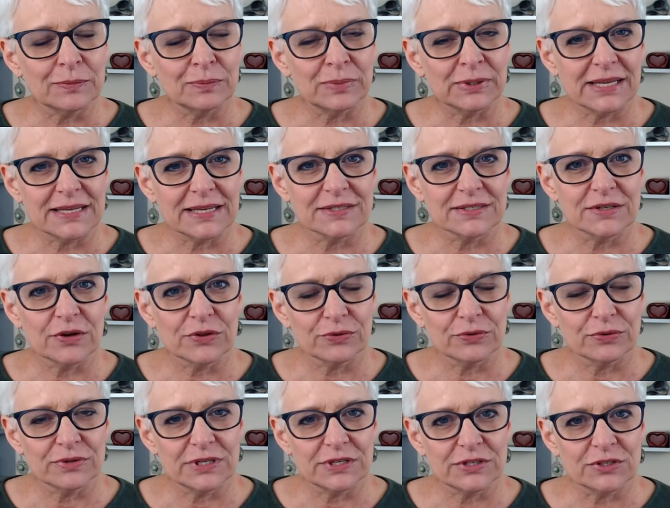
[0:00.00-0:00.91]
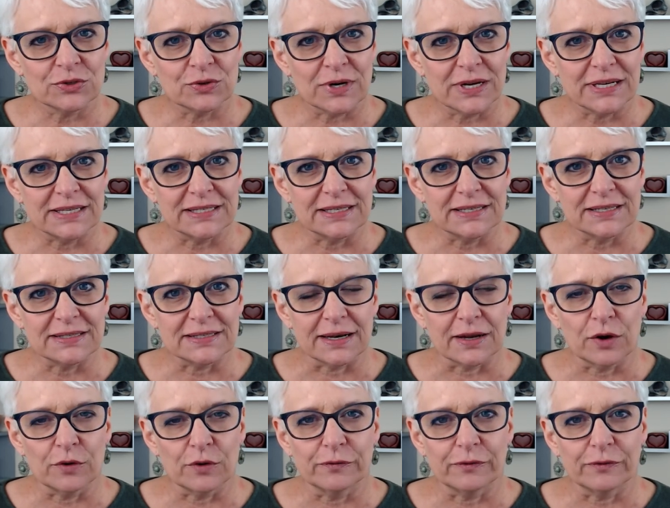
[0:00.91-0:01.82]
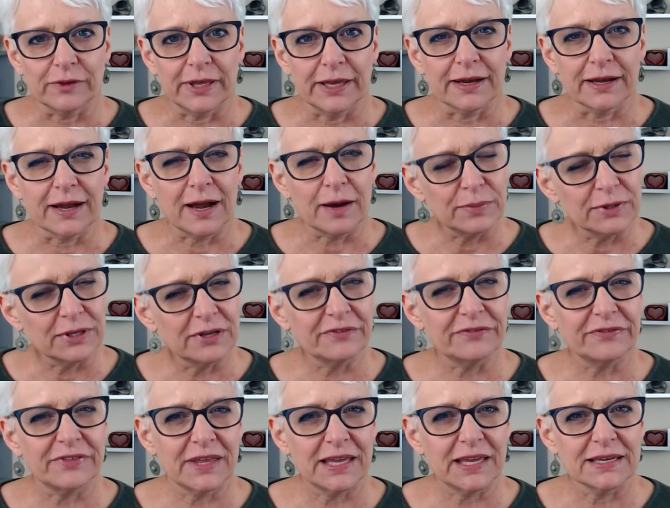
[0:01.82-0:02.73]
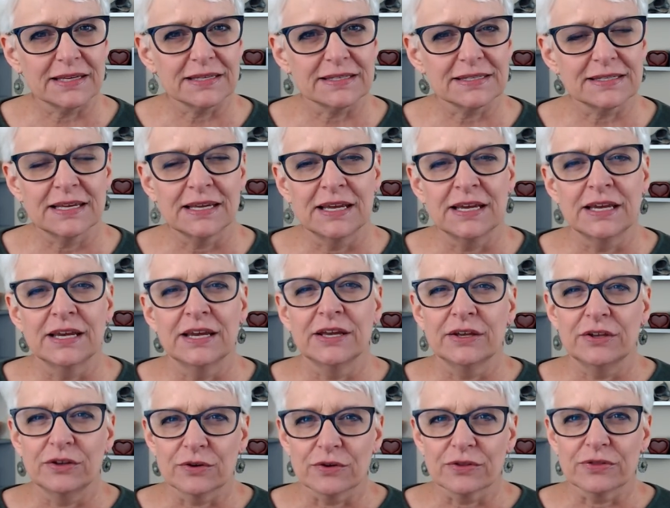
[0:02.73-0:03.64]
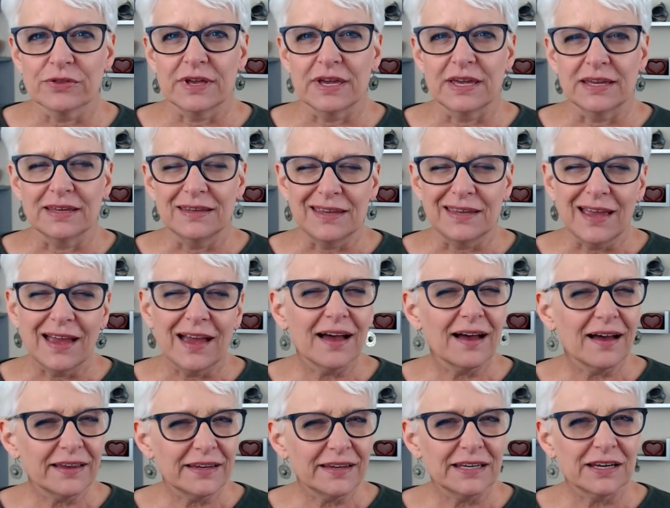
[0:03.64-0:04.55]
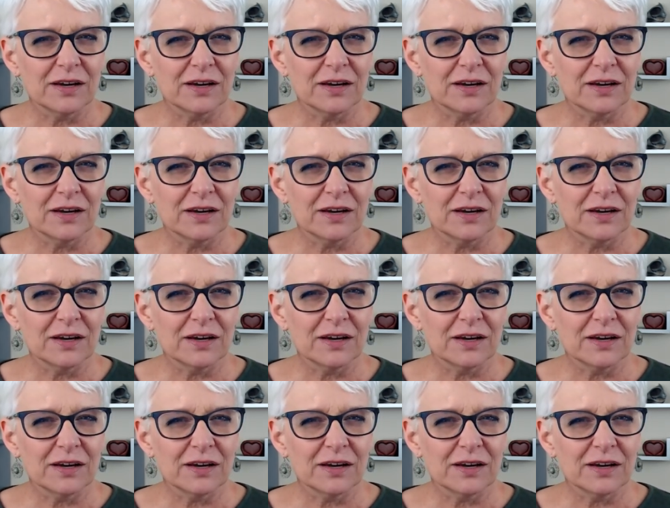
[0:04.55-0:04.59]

but let's go through these choices and hopefully a couple of things you'll think, yeah,